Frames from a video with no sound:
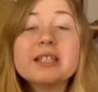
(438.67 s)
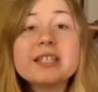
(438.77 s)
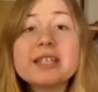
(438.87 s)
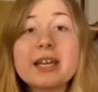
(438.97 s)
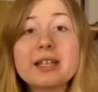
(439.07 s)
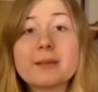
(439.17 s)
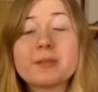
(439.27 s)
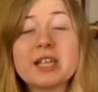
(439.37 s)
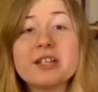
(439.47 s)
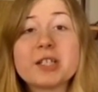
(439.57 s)
This
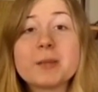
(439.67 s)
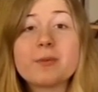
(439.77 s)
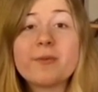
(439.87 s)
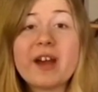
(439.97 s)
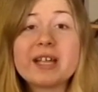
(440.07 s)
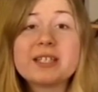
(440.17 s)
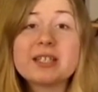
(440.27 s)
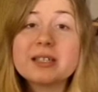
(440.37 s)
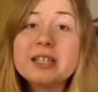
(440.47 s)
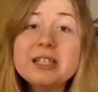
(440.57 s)
adaptation provides
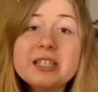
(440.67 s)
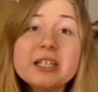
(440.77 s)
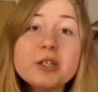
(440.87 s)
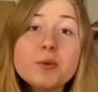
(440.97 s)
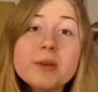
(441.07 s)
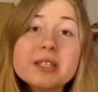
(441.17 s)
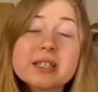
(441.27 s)
a continuous